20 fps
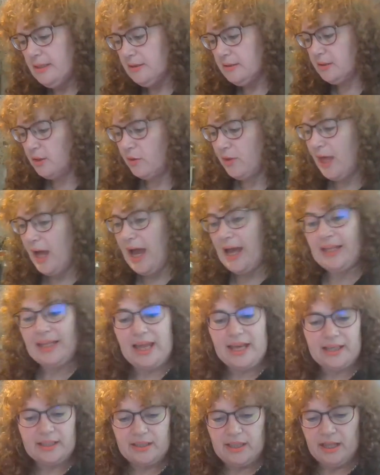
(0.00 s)
So that, I
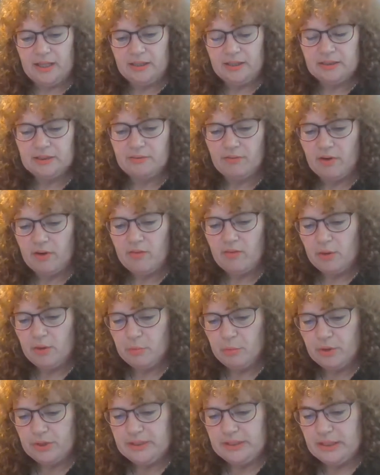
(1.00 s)
like that. It's a very, very
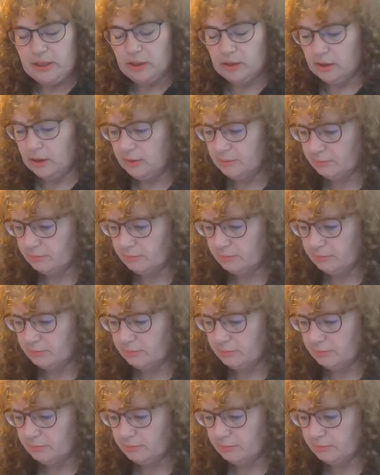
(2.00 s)
pretty colour.